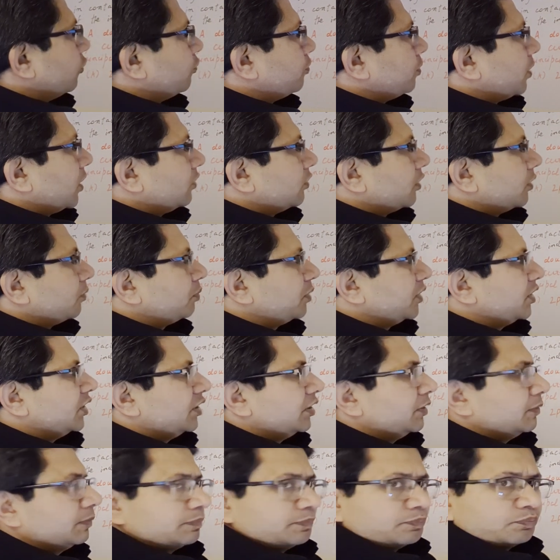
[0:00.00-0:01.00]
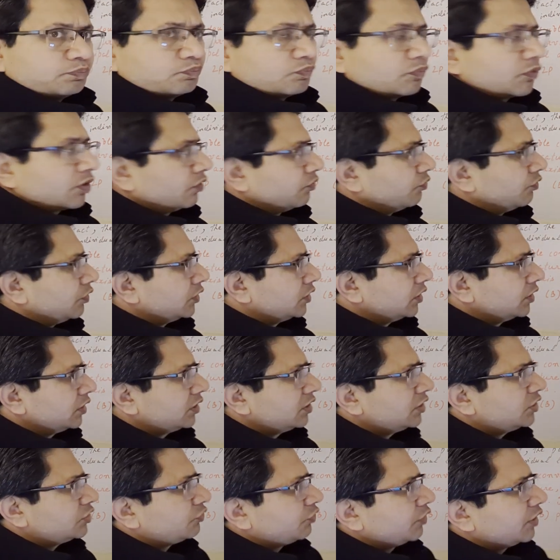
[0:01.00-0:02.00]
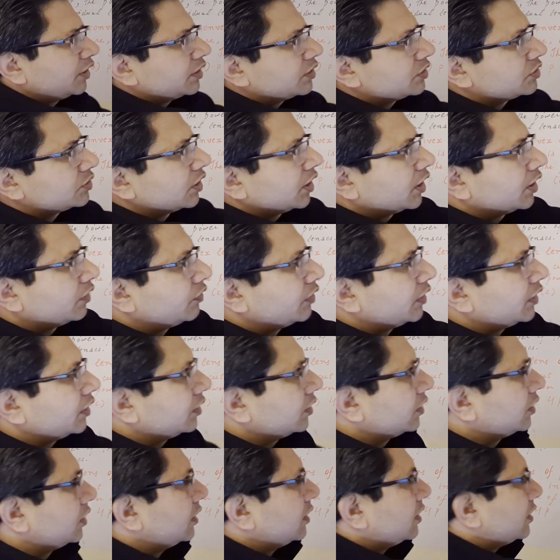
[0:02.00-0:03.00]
of power P with each face having